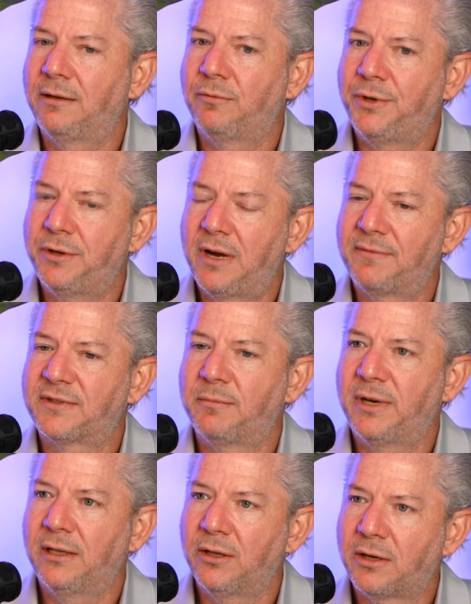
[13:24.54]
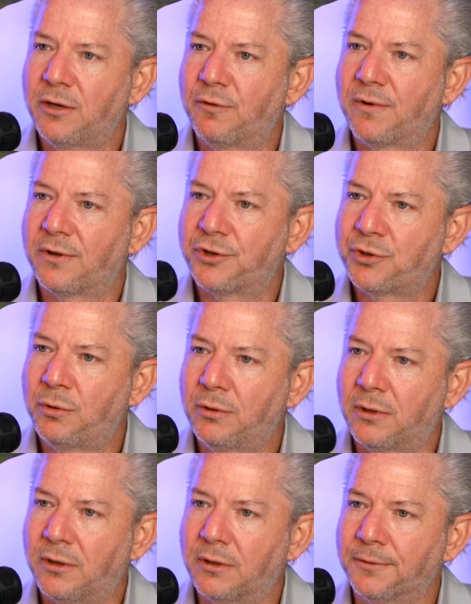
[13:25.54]
when you have somebody looking over their
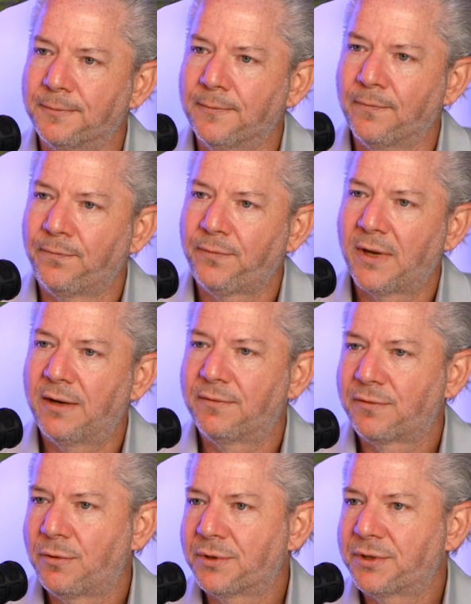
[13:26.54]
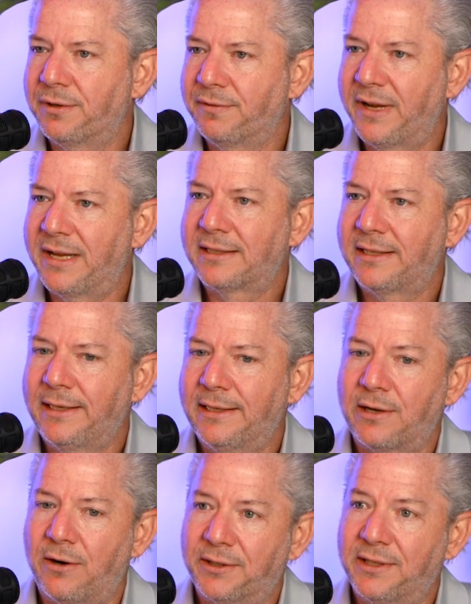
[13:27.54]
shoulder, and of course they're vested,
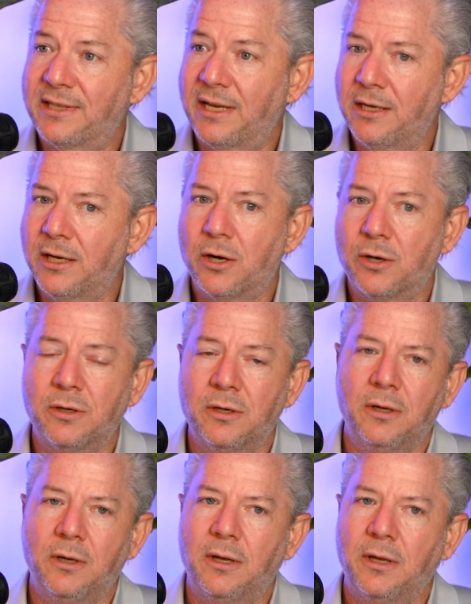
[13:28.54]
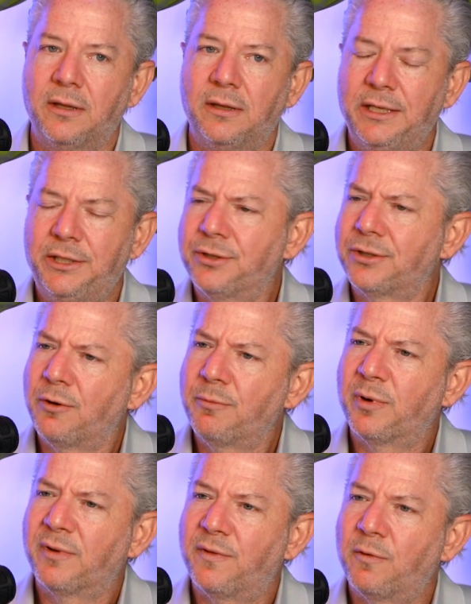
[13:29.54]
it's hard to say no, they just don't
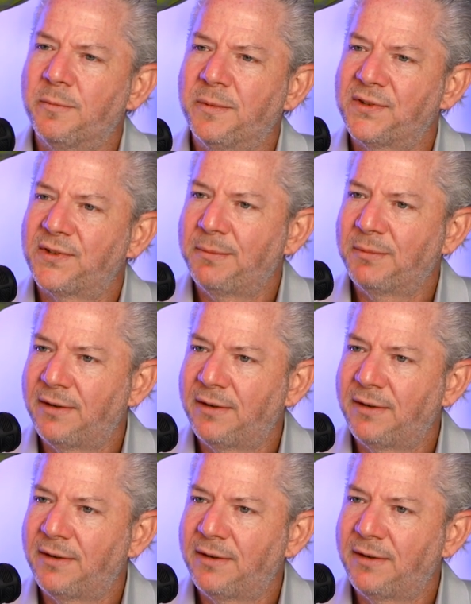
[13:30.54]
perform in the same